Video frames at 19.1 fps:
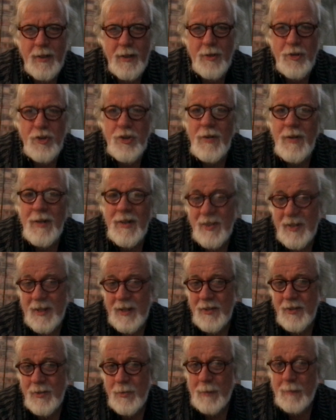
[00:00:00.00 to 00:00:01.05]
Julia
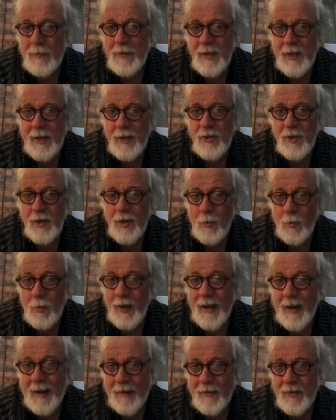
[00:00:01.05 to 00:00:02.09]
says the reputation that we
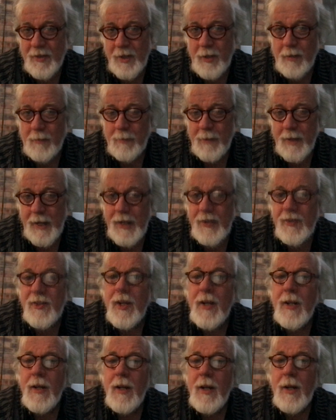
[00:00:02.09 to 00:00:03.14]
have as a company is
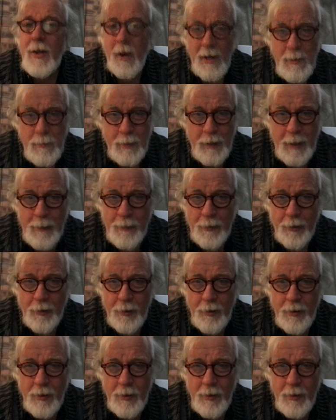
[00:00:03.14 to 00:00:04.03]
nice people,